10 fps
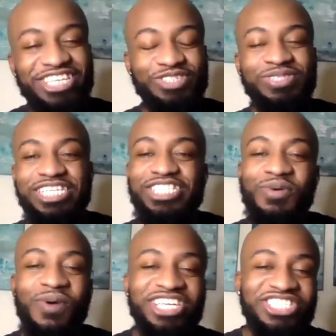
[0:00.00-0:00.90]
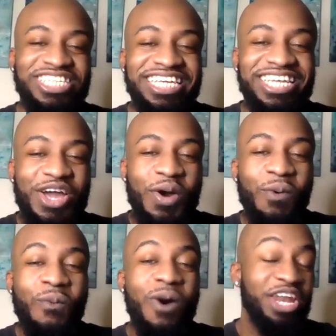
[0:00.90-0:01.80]
you this question,
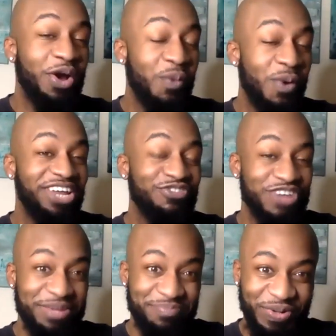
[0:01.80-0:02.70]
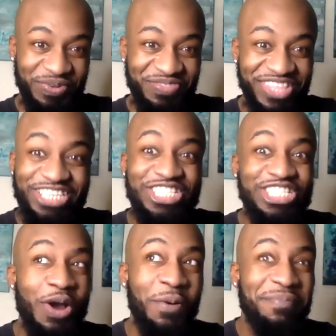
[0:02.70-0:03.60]
one-on-one reboot. There's
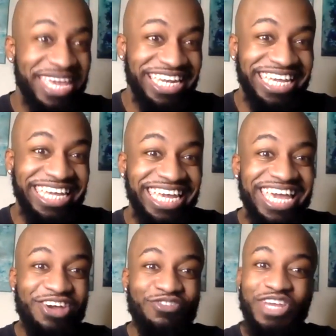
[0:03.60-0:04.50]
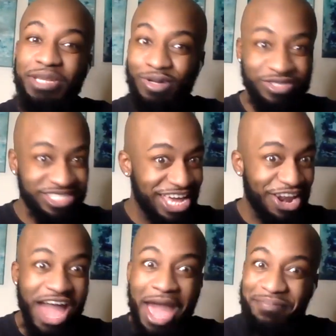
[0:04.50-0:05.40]
so many reboots that
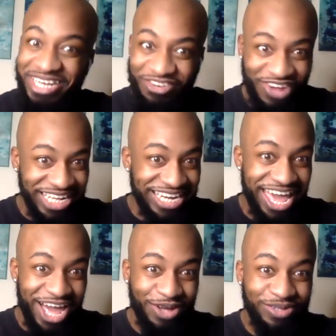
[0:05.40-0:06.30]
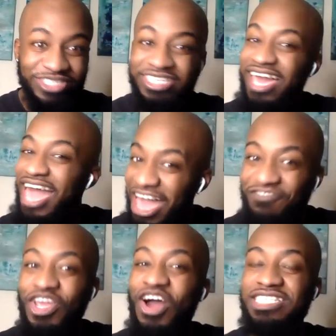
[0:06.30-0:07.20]
are happening right now. Have
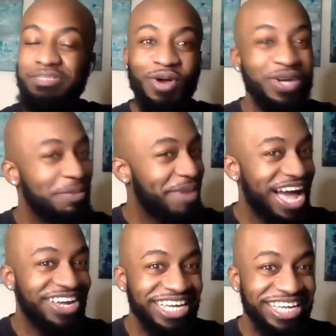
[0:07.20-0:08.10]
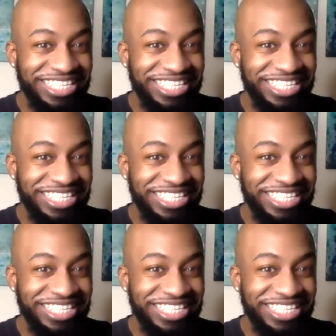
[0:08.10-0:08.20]
y'all spoke about it?